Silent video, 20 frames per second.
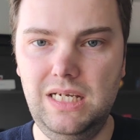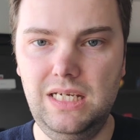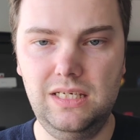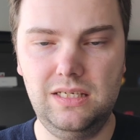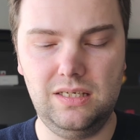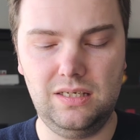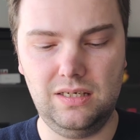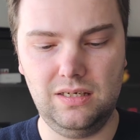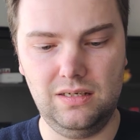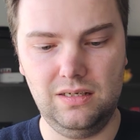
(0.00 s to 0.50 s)

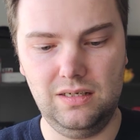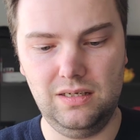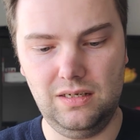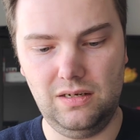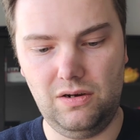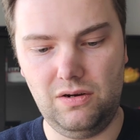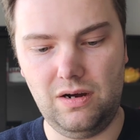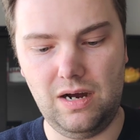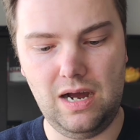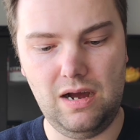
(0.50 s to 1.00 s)
Meet,
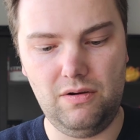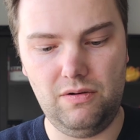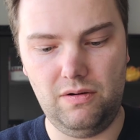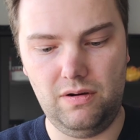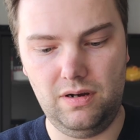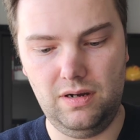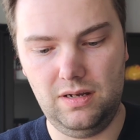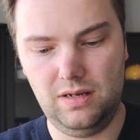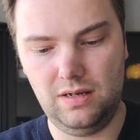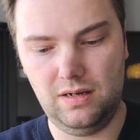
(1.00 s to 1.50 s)
or
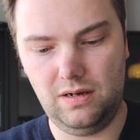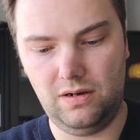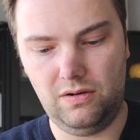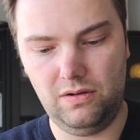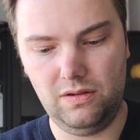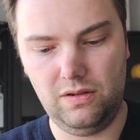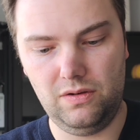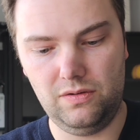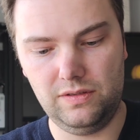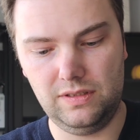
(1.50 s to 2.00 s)
how
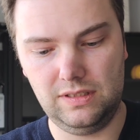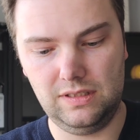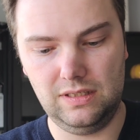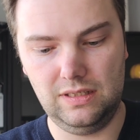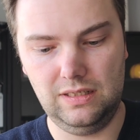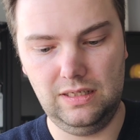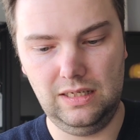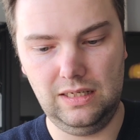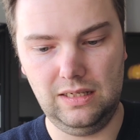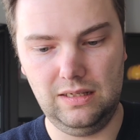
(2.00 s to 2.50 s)
all those
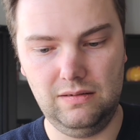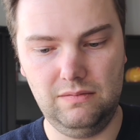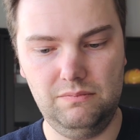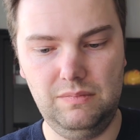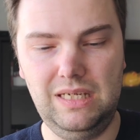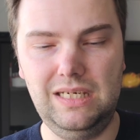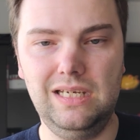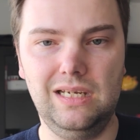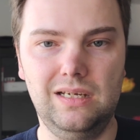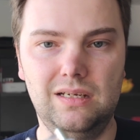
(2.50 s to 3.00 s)
little
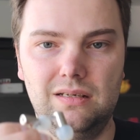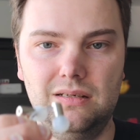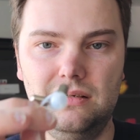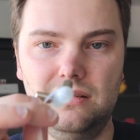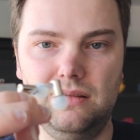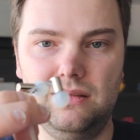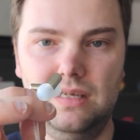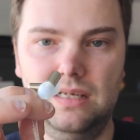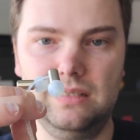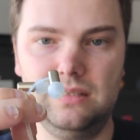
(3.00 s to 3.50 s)

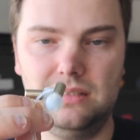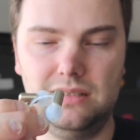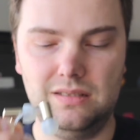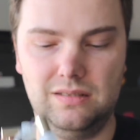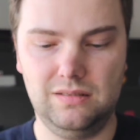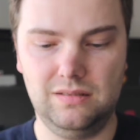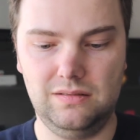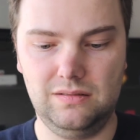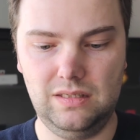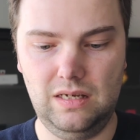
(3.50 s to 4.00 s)
meeting
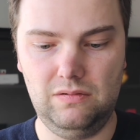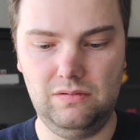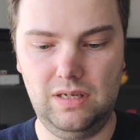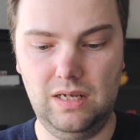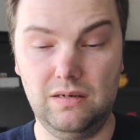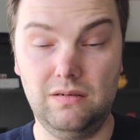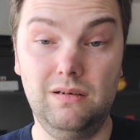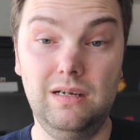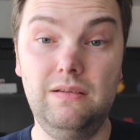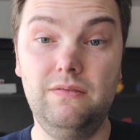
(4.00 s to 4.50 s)
things sound
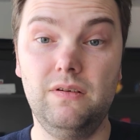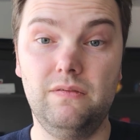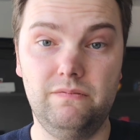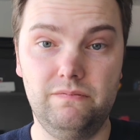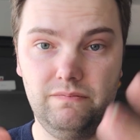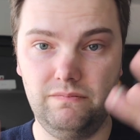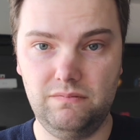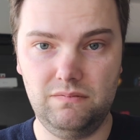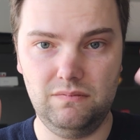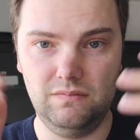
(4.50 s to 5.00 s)
like, or
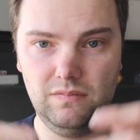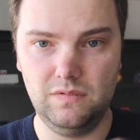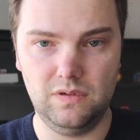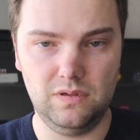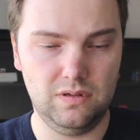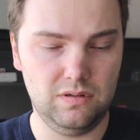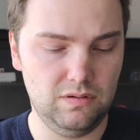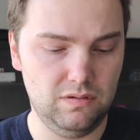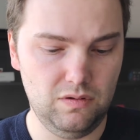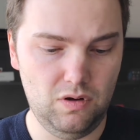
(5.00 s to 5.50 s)
even
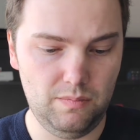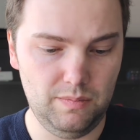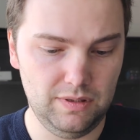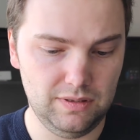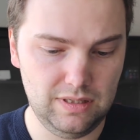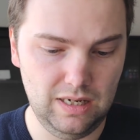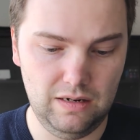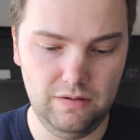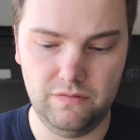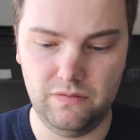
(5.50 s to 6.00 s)

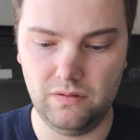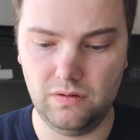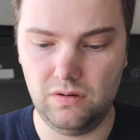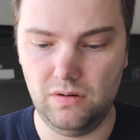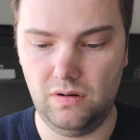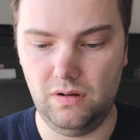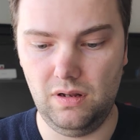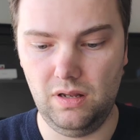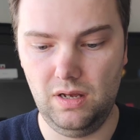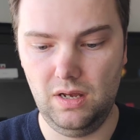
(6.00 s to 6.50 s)
normal telephone
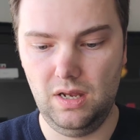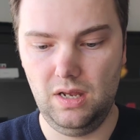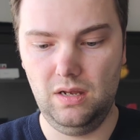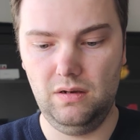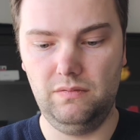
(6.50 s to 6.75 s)
call